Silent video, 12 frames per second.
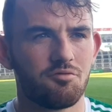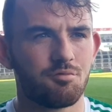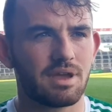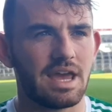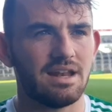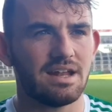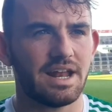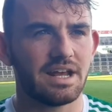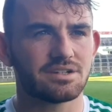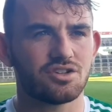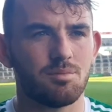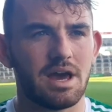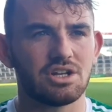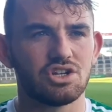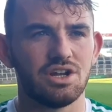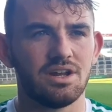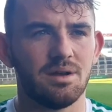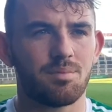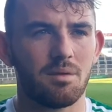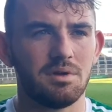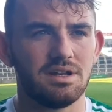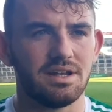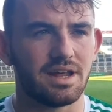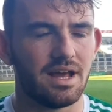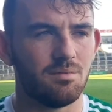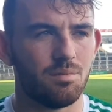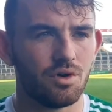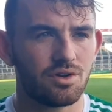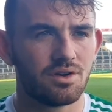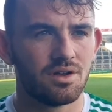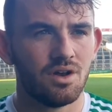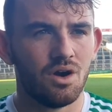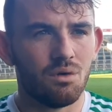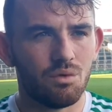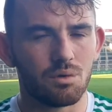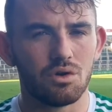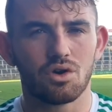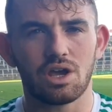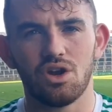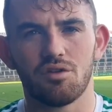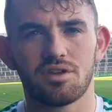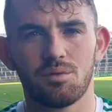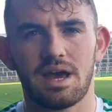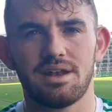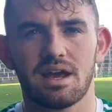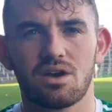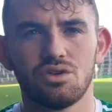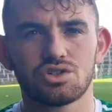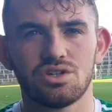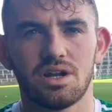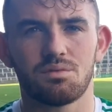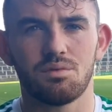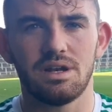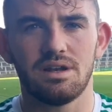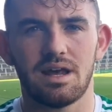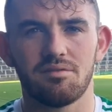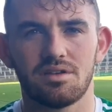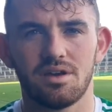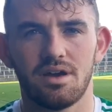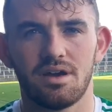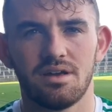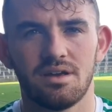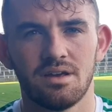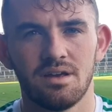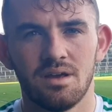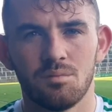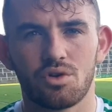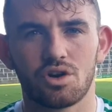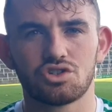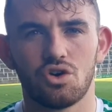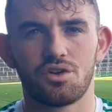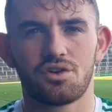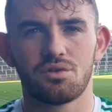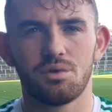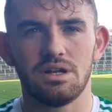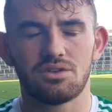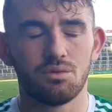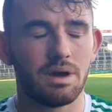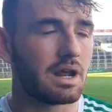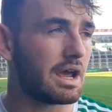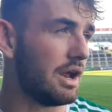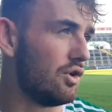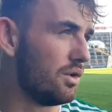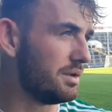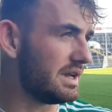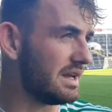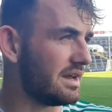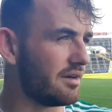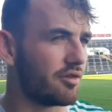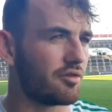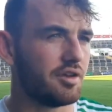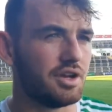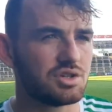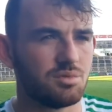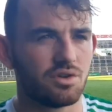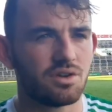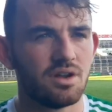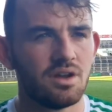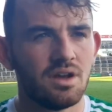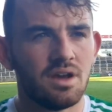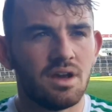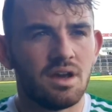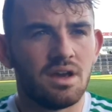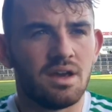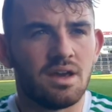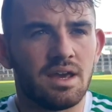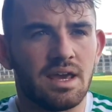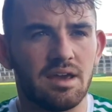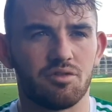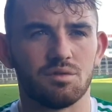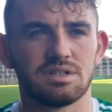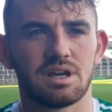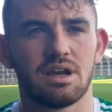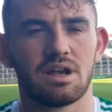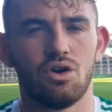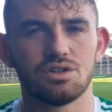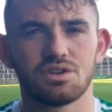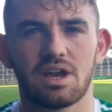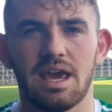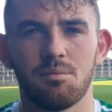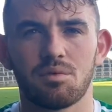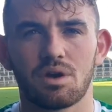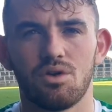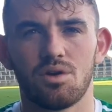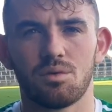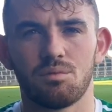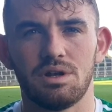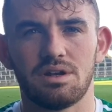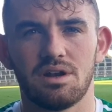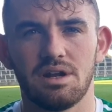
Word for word: of getting that extra match in, it probably did help. But we were lucky enough that we had that cushion that we didn't have to put our shoulder to the wheel too well. I know we did there for a finish, but if it was a closer game, it could have went